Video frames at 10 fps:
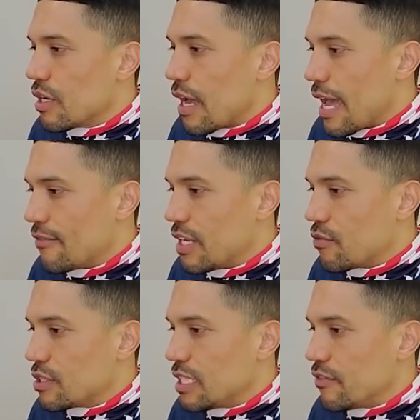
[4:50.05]
I have never
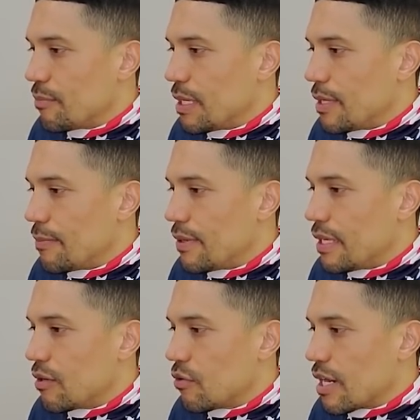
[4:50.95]
received a
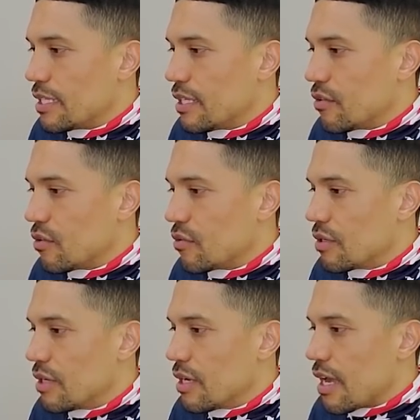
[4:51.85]
PPP or ID loan.
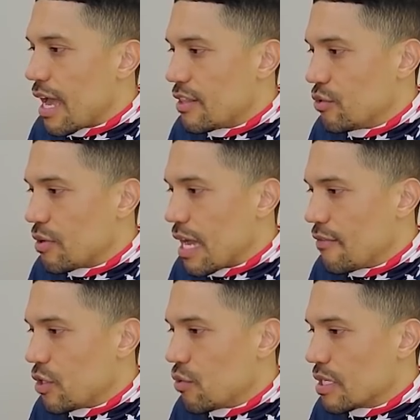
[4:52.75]
I do have
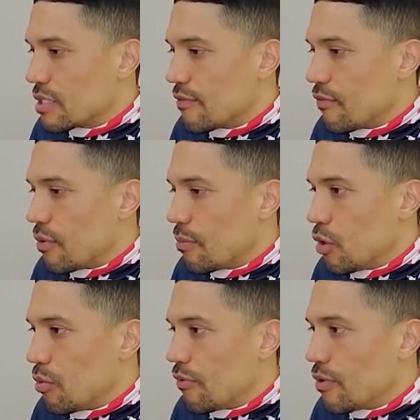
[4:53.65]
a U.S.
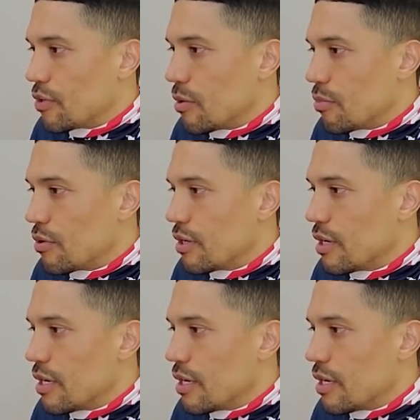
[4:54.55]
mobile phone number.